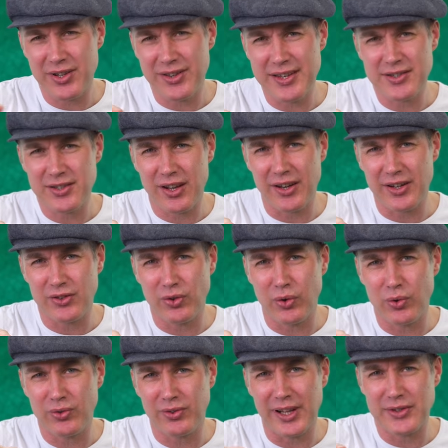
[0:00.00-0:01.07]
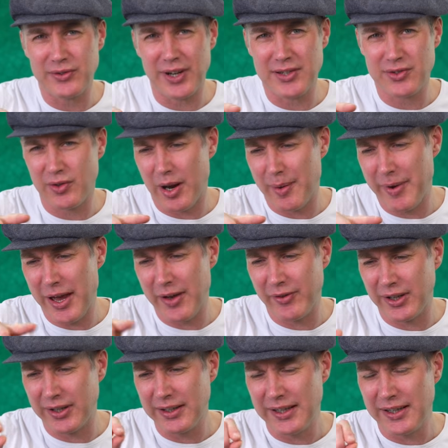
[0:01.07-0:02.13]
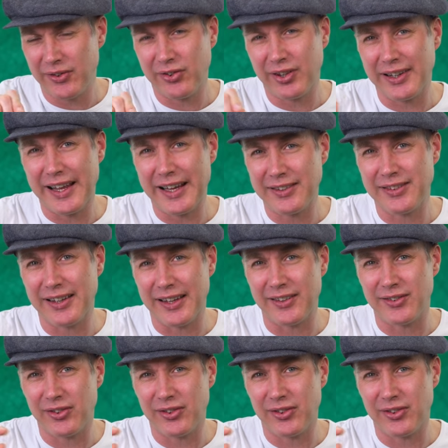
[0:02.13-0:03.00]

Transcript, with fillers: of these kind of tools like Transcribe have a selector,